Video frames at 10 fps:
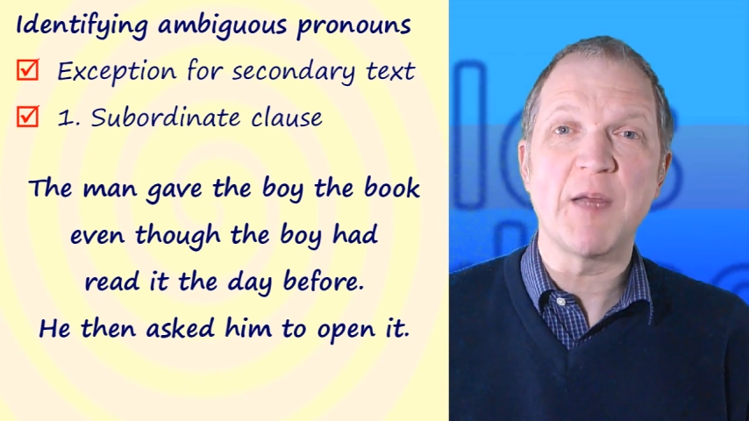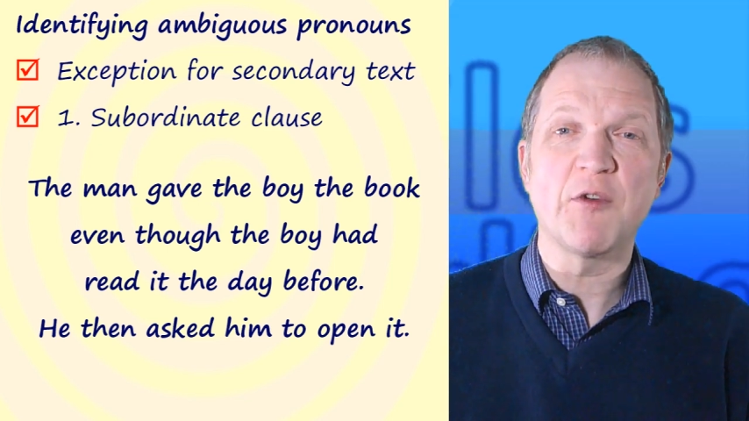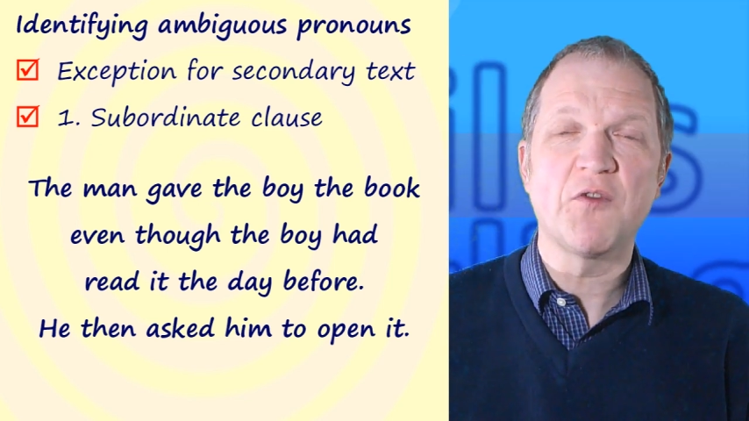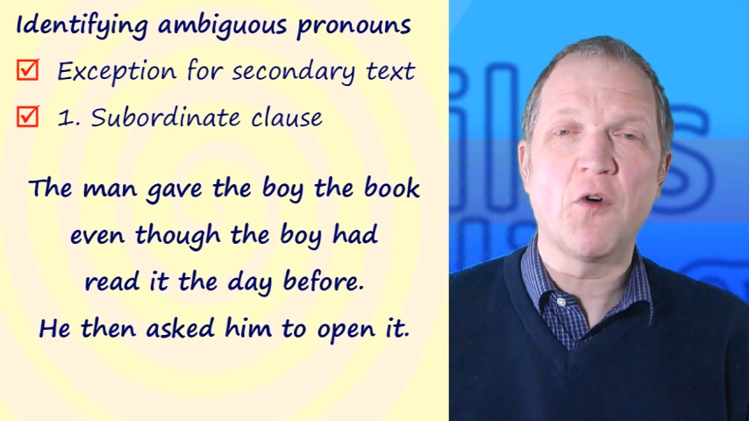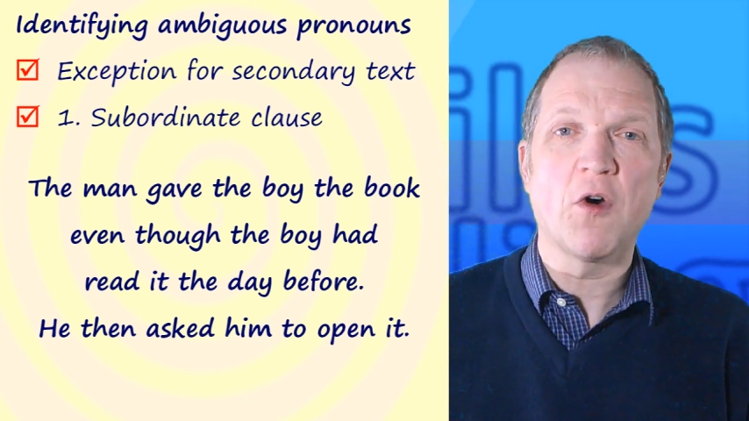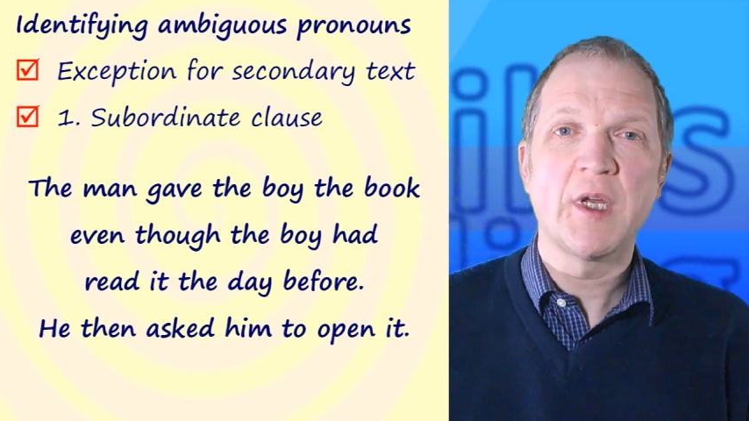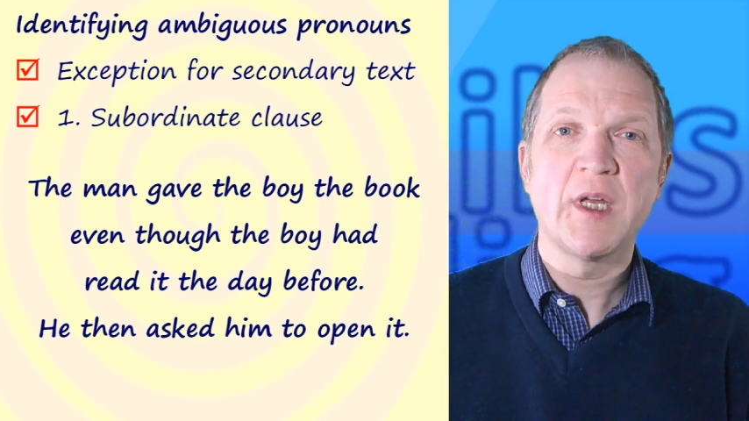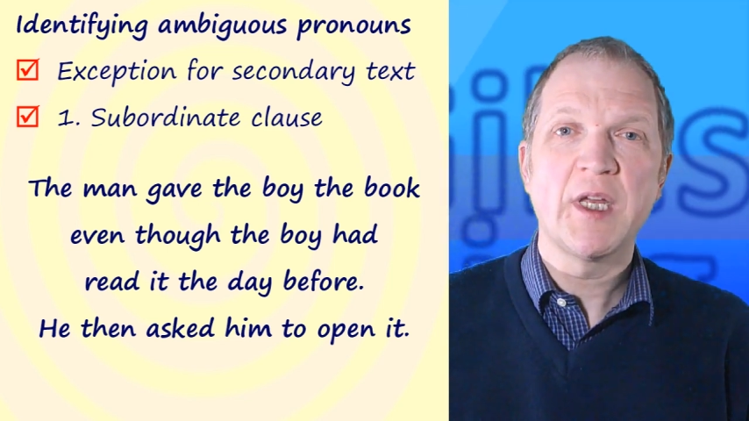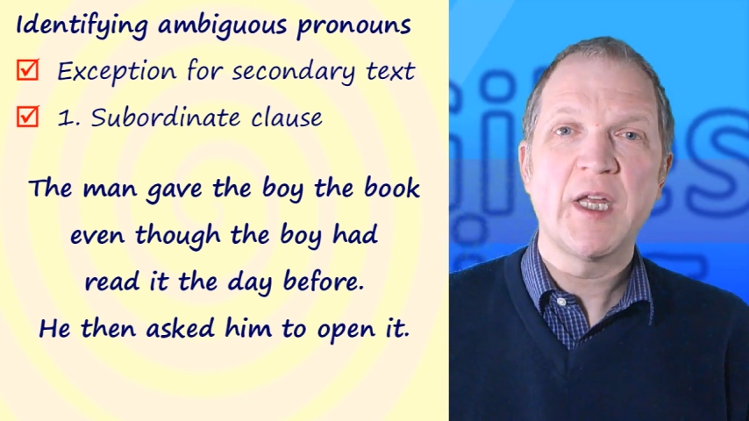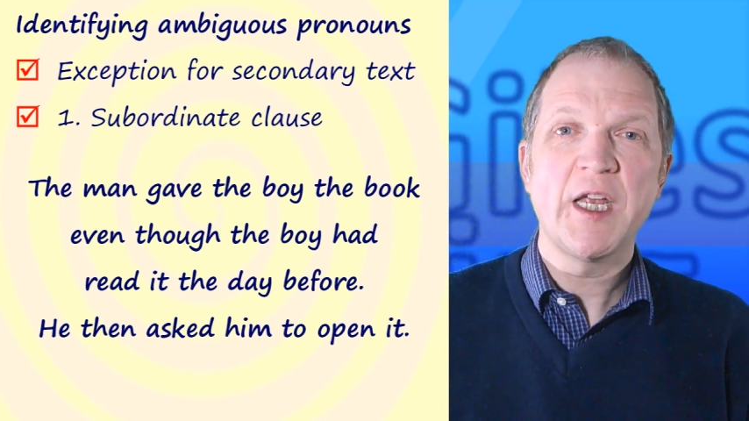before.
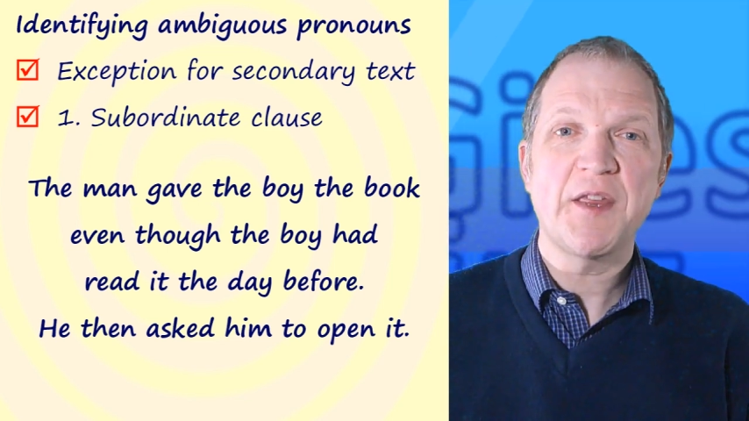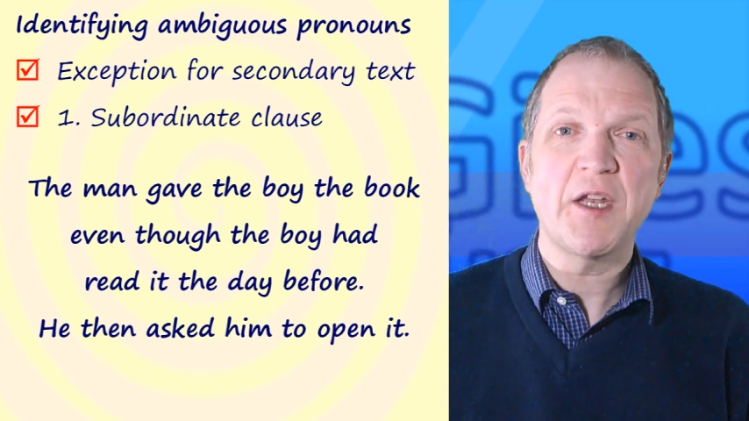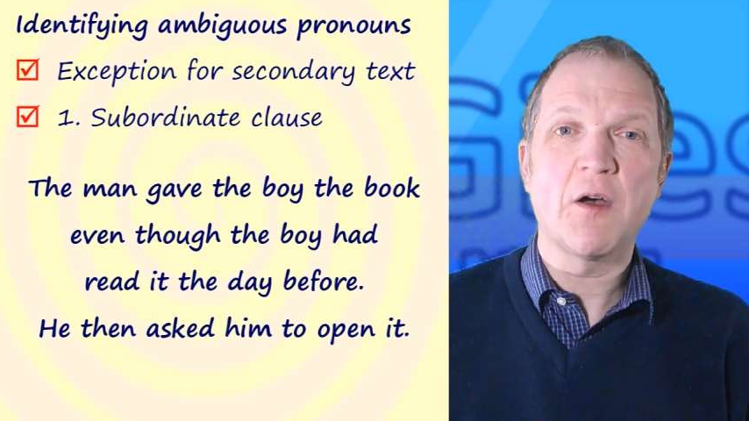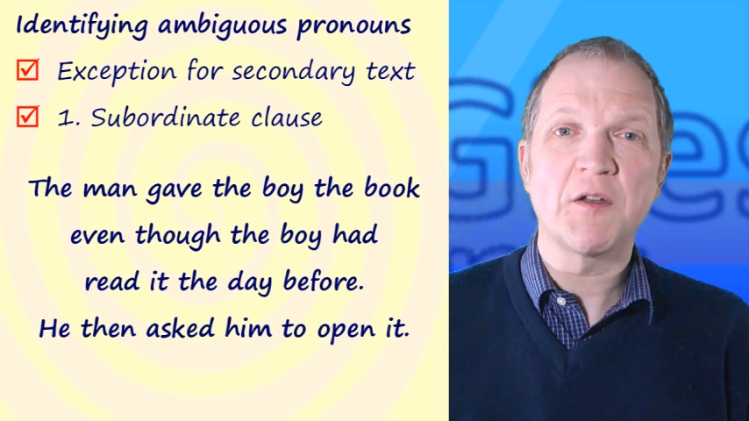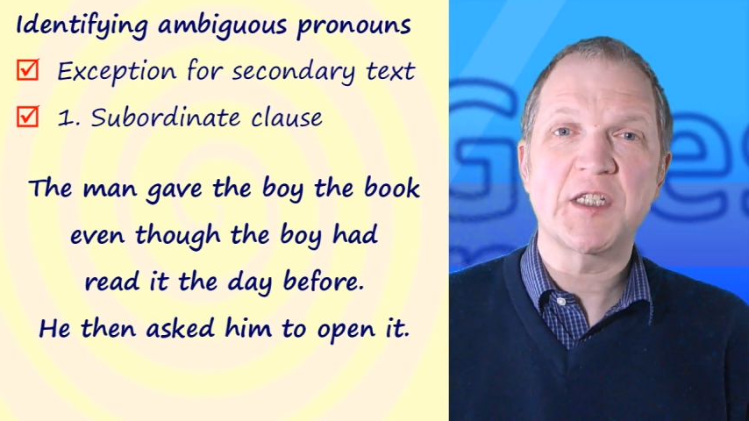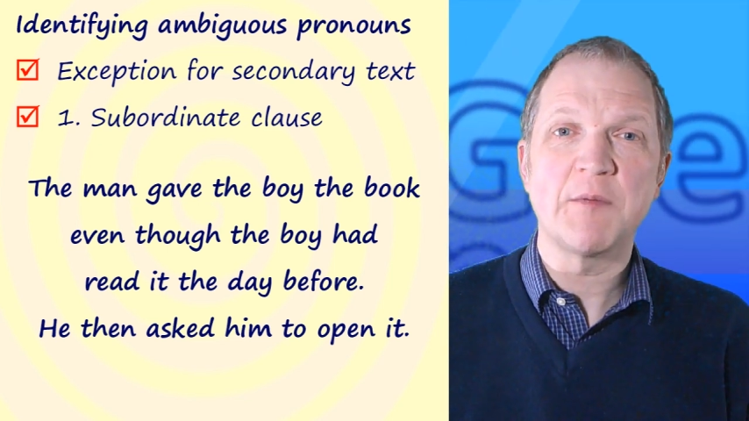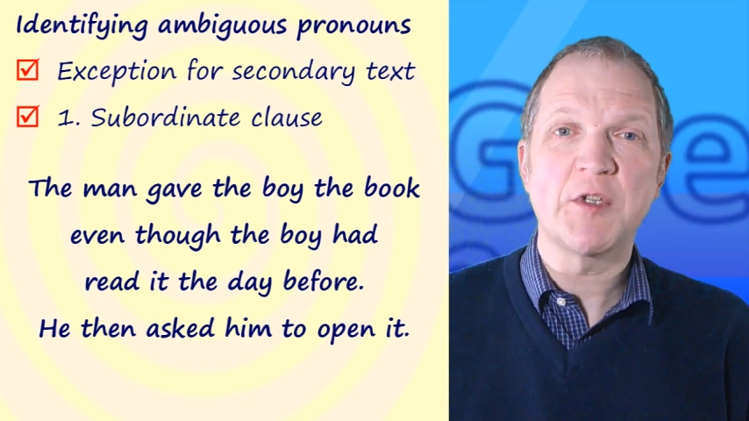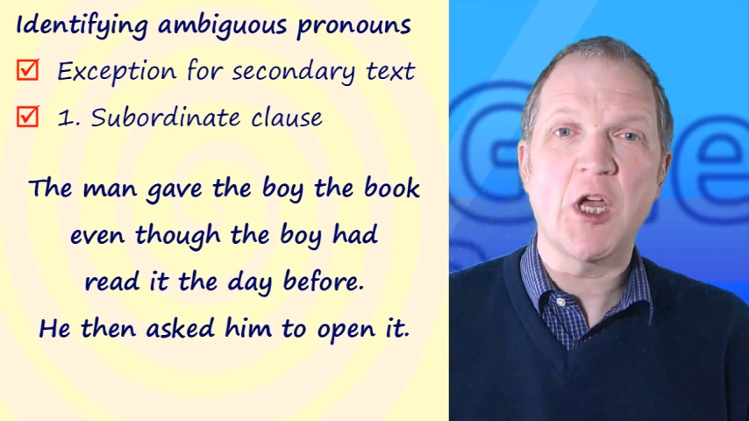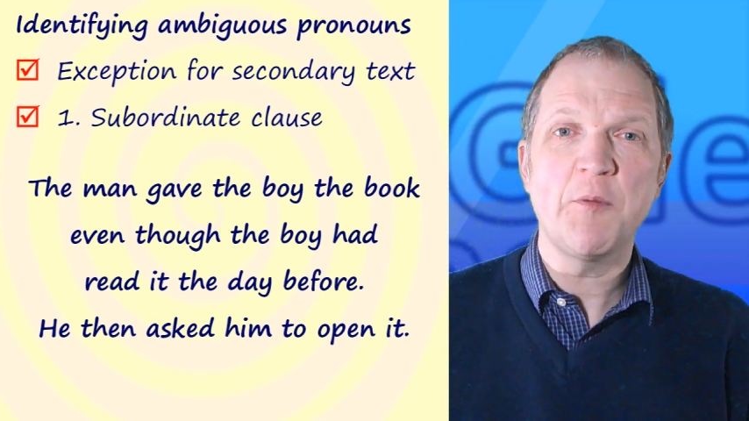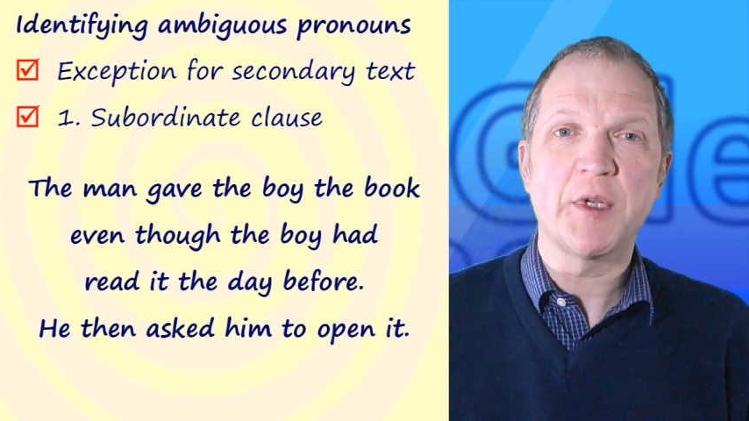He then asked him
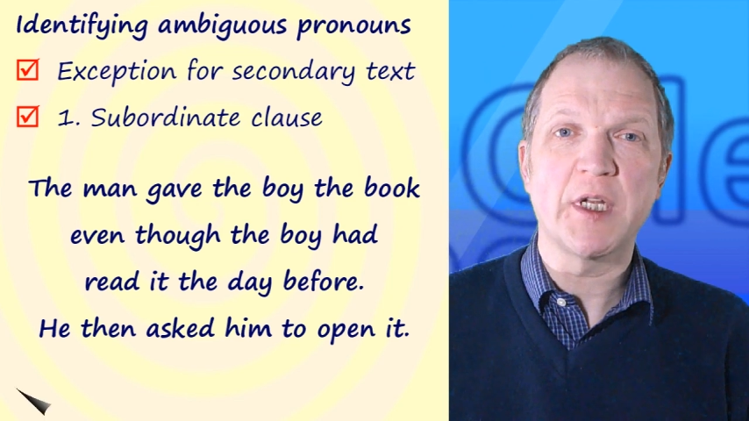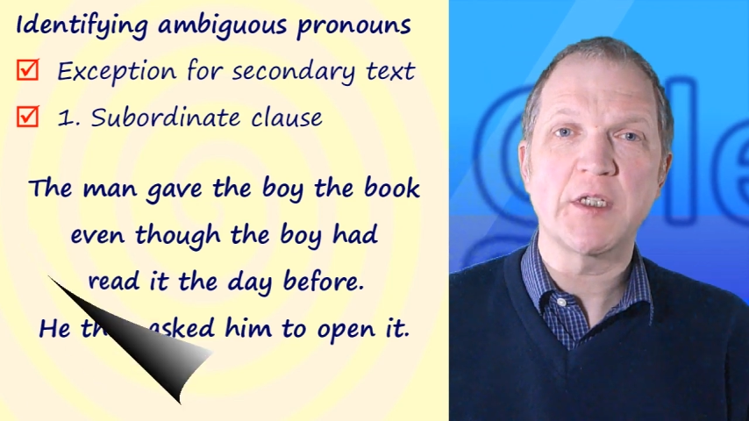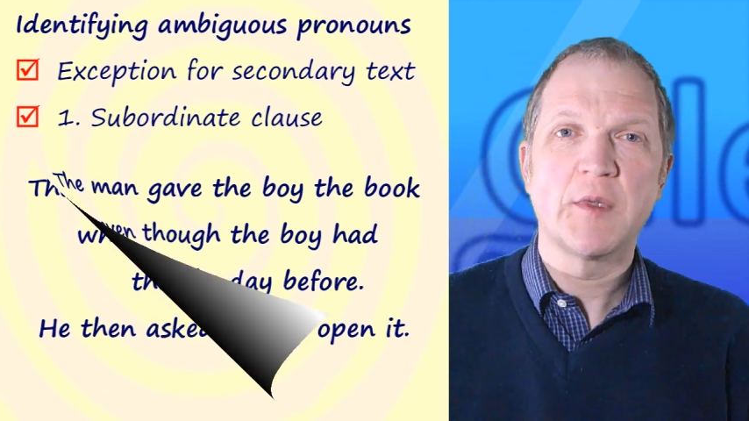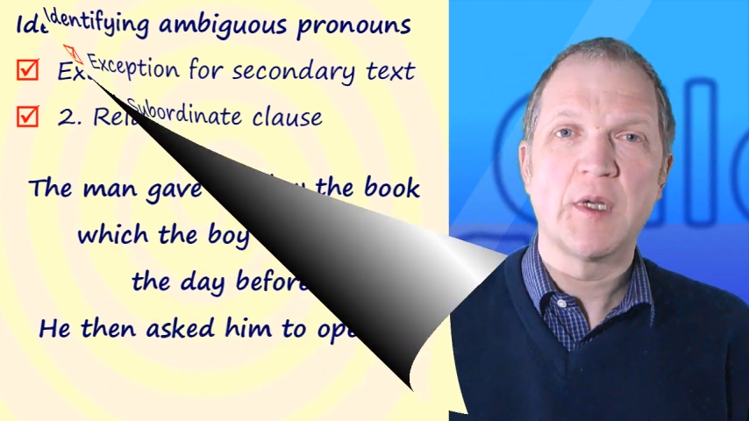to open it.